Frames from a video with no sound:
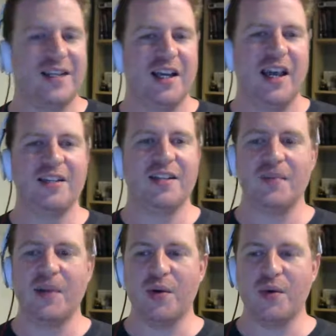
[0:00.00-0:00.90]
And
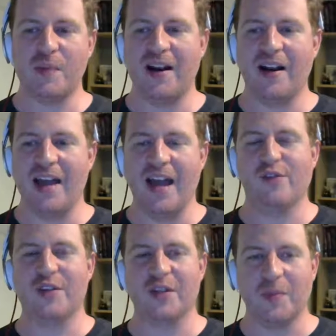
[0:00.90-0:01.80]
somebody who has been on
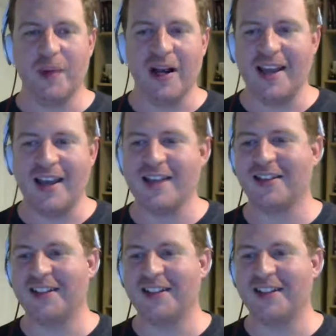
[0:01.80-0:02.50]
every single podcast in like